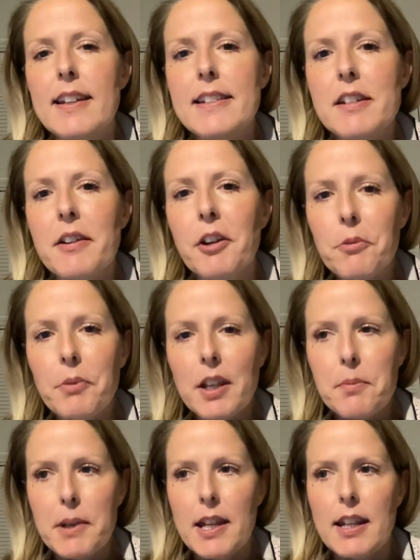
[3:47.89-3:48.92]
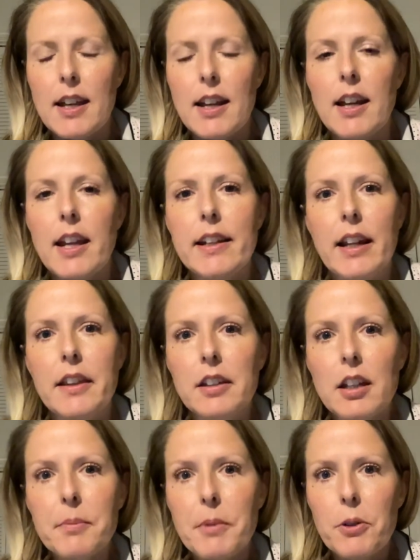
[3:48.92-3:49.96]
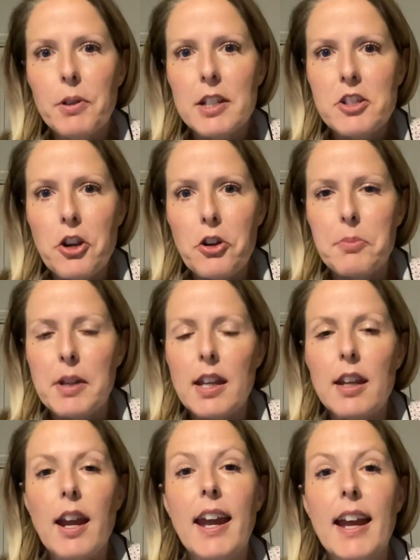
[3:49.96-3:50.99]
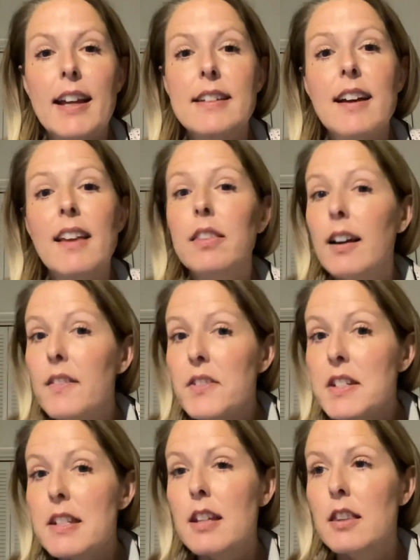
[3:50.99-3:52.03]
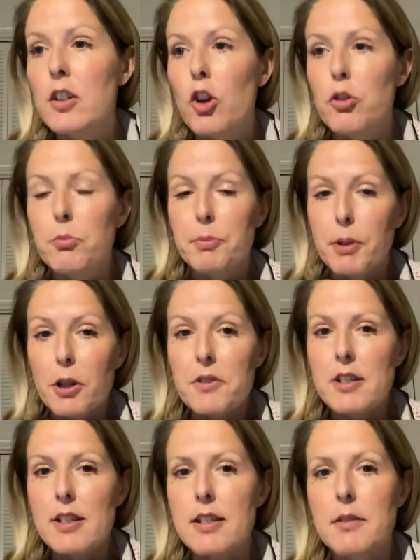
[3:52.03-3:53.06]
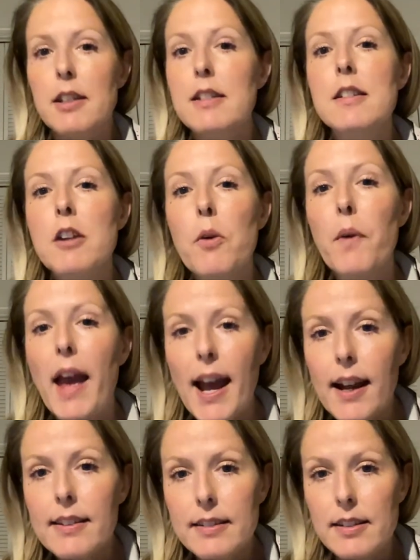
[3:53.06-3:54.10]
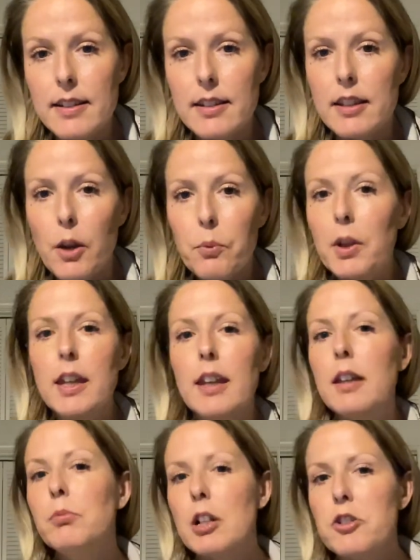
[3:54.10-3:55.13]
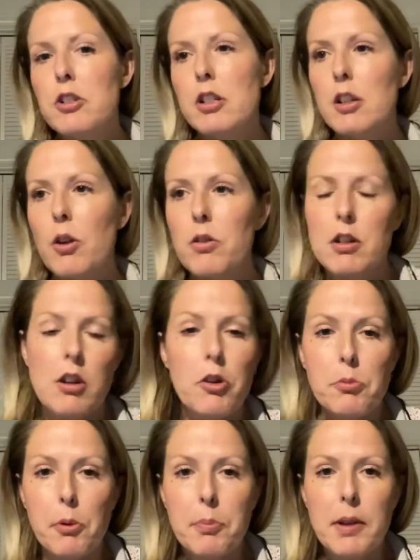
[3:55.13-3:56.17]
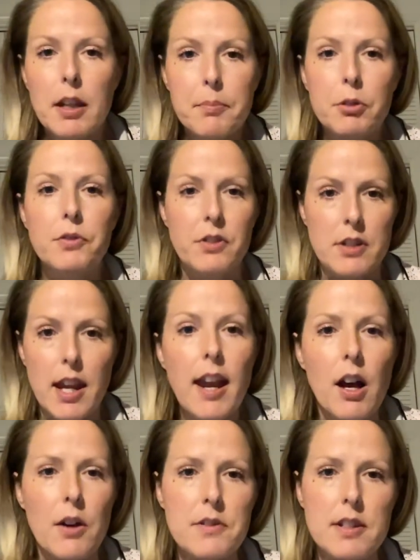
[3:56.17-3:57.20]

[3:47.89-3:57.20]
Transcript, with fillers: And so I go to Wikipedia and I look up Okeechobee and I love seeing the notable persons because it's no accident that Wiki wants you to know the notable people for towns.